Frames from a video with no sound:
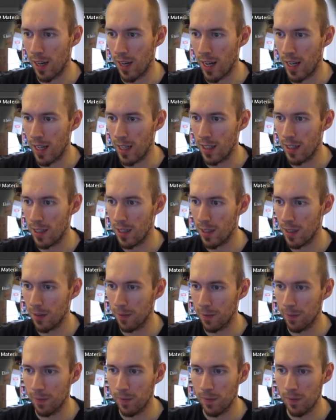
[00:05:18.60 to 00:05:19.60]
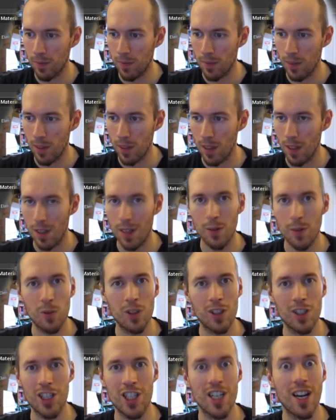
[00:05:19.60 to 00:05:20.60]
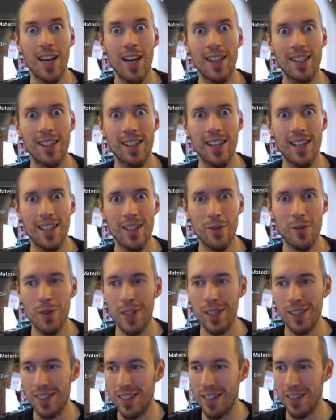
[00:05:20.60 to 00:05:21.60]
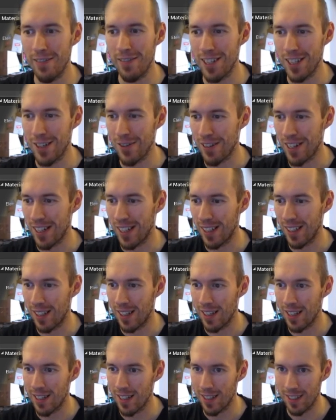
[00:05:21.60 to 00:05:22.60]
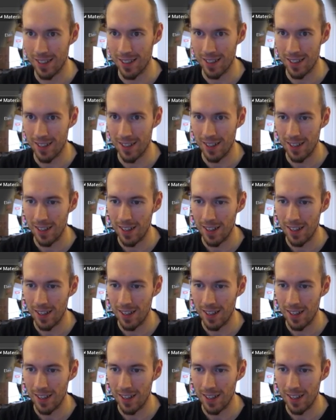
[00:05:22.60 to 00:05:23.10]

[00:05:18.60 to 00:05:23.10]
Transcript: nice and will shine like a real TV screen, yes.